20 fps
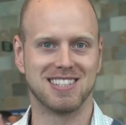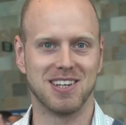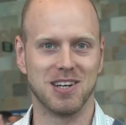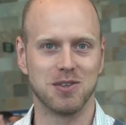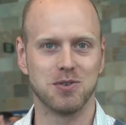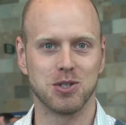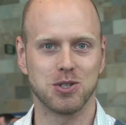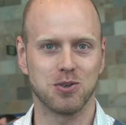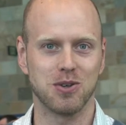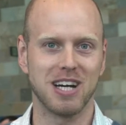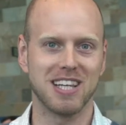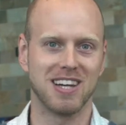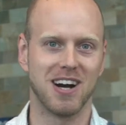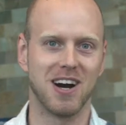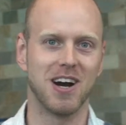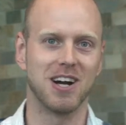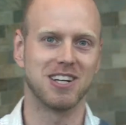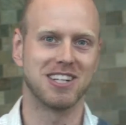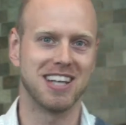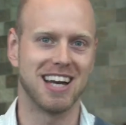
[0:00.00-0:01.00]
so it was quite
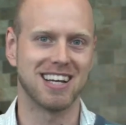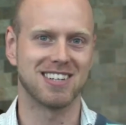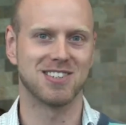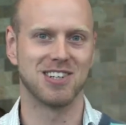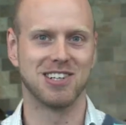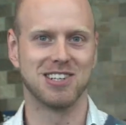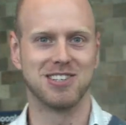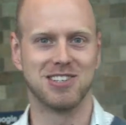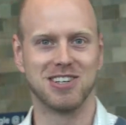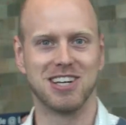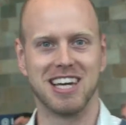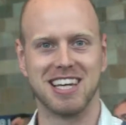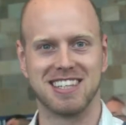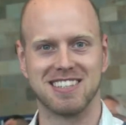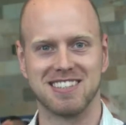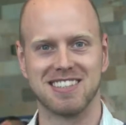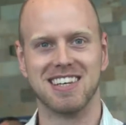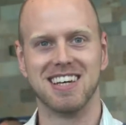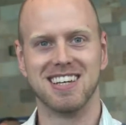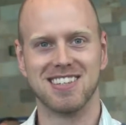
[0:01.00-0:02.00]
hard actually to
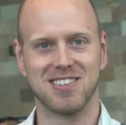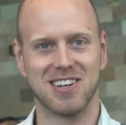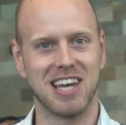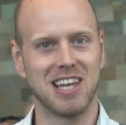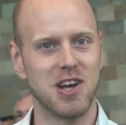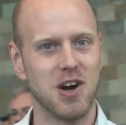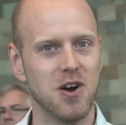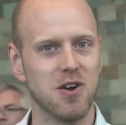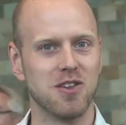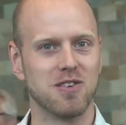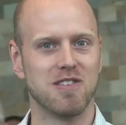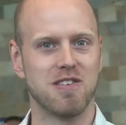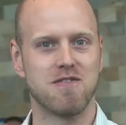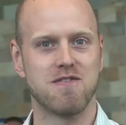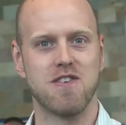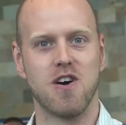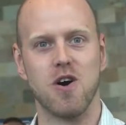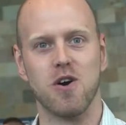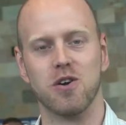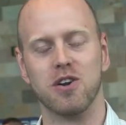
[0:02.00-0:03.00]
get hold of a
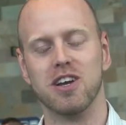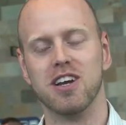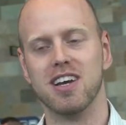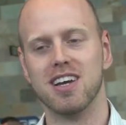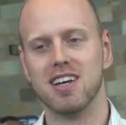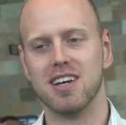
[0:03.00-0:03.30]
phone.